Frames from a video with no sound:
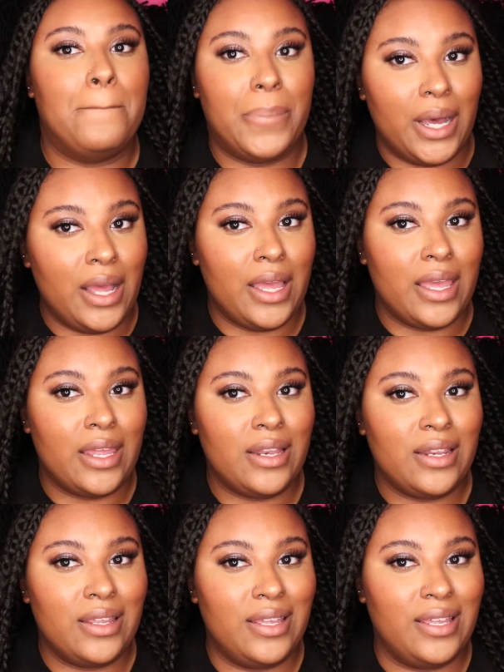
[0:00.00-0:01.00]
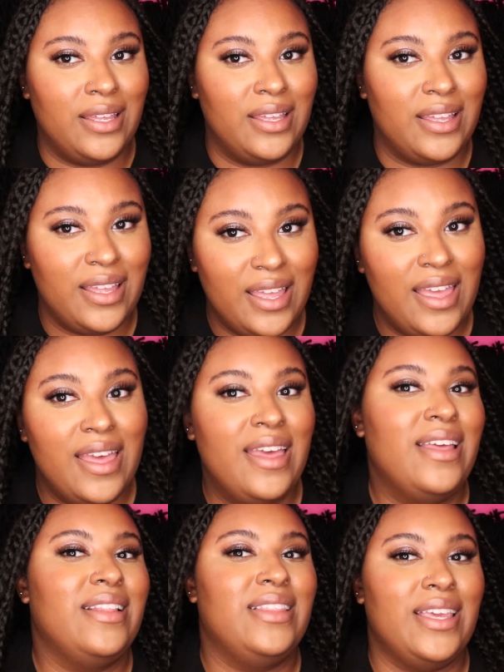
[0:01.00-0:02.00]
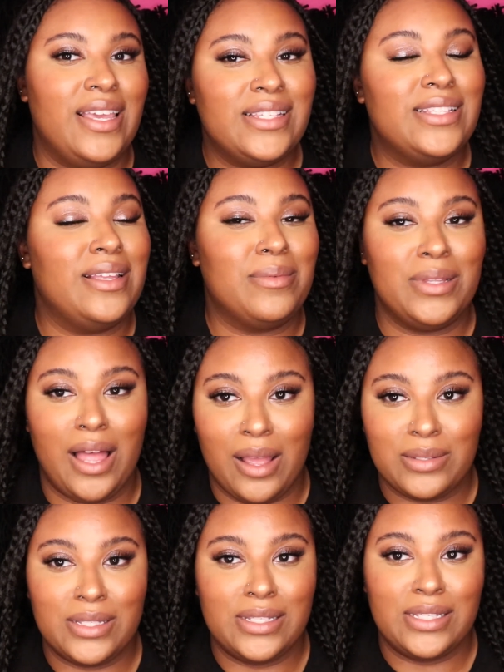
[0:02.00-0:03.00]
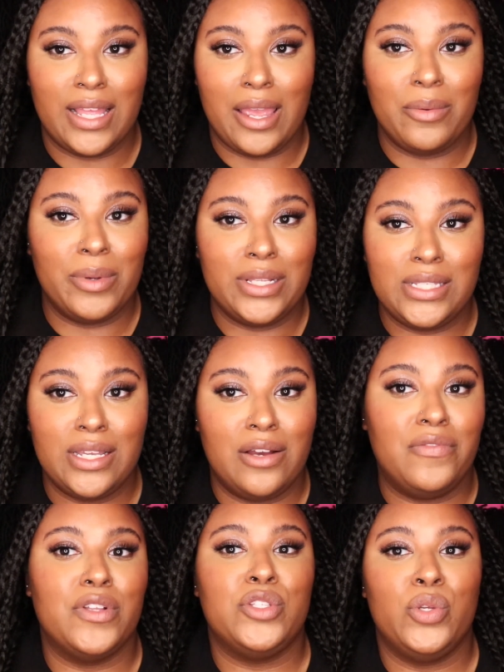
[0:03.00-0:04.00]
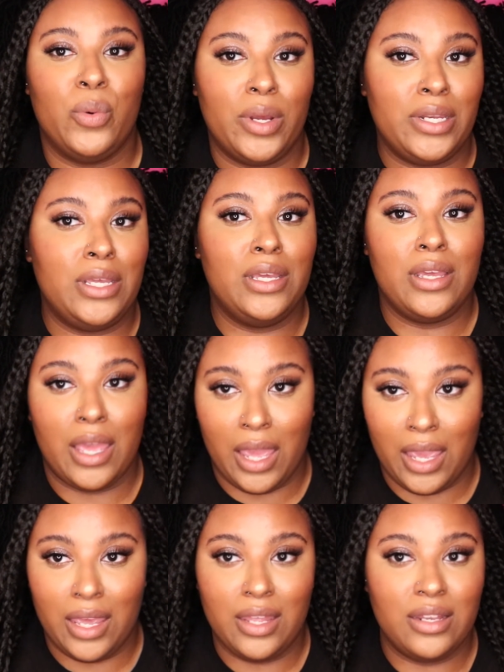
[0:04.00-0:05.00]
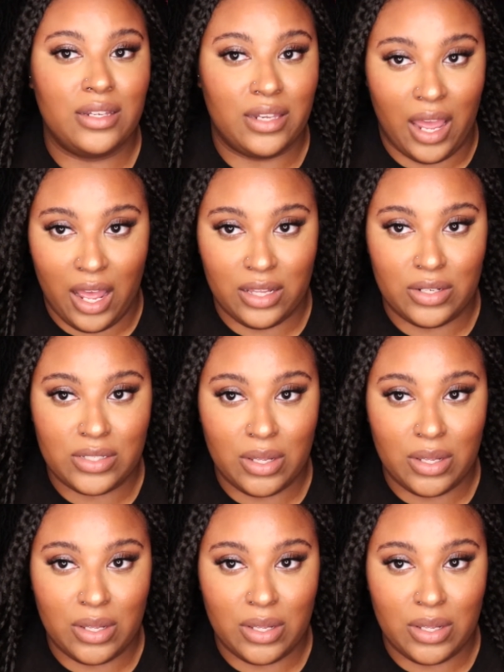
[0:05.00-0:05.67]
But these lip glosses, they retail for $28,